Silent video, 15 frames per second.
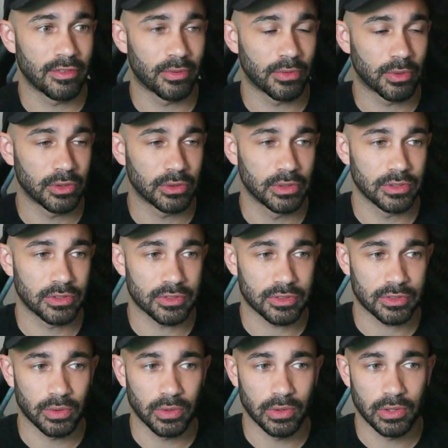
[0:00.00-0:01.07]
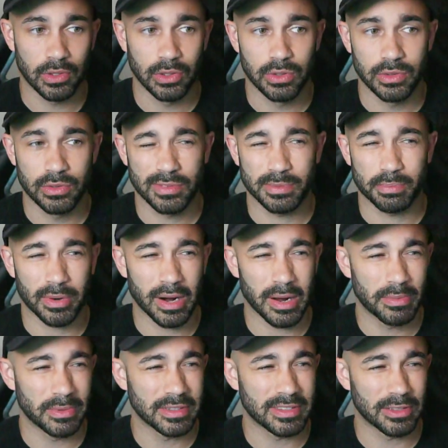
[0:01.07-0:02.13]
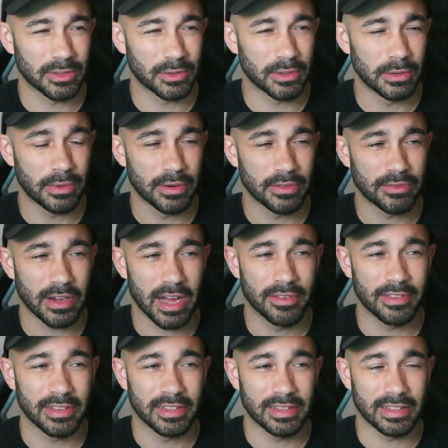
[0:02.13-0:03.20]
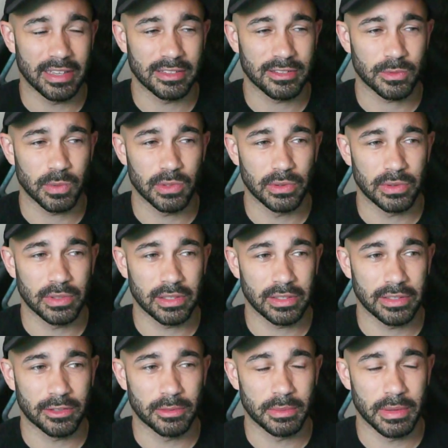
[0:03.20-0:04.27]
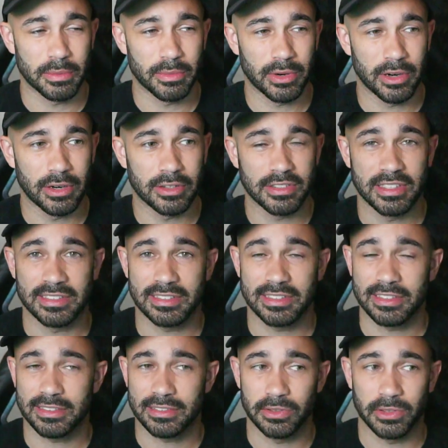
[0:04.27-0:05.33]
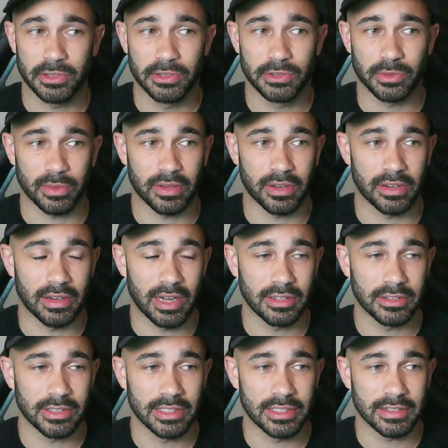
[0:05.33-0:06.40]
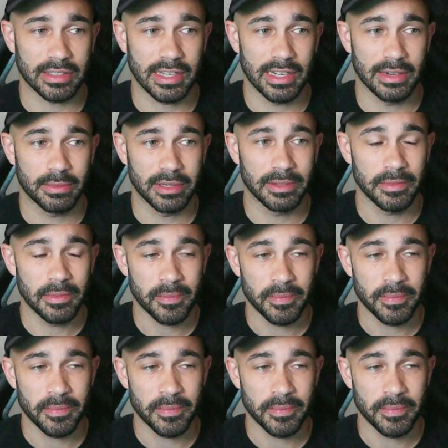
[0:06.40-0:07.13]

If we're doing solos, probably still 3.5, unless we're doing a little bit more artistic solos where they're not looking at the camera,